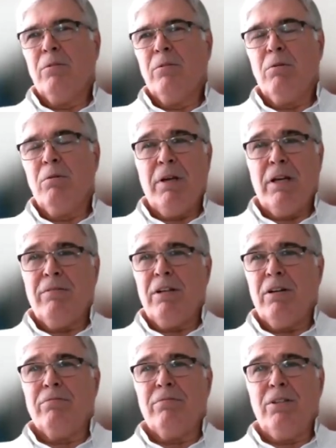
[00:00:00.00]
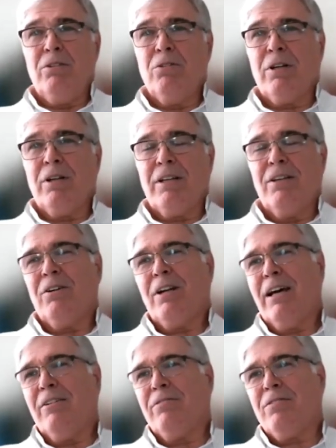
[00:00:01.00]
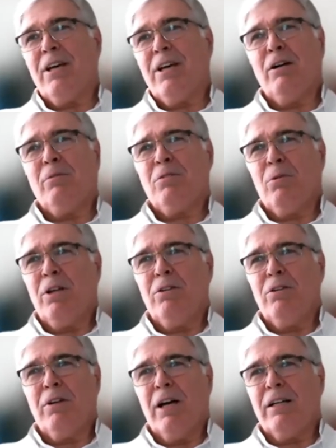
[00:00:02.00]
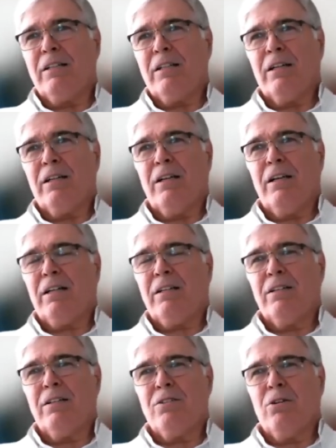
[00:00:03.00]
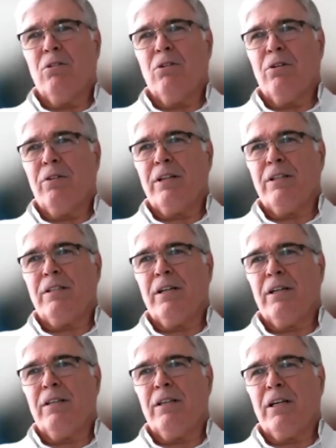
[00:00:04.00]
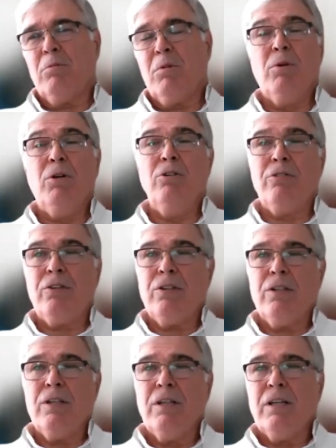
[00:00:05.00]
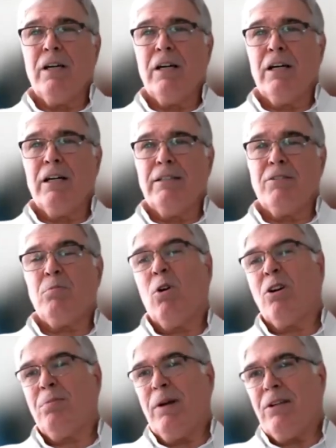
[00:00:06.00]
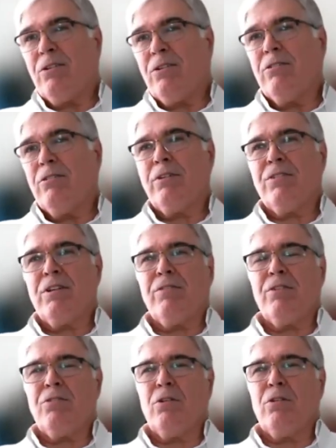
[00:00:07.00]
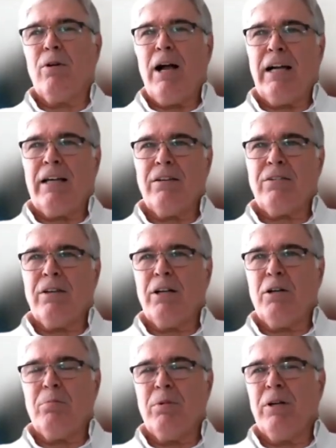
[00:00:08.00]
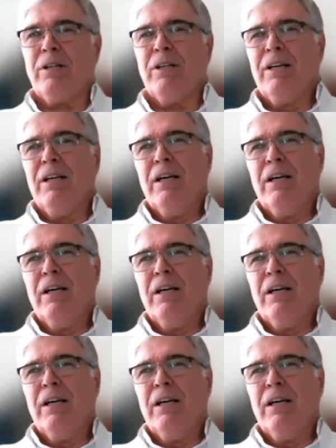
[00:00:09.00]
You might be you can have setups where you've got connected solar that can be moved. It's more expensive. It's a different sort of racking setup, but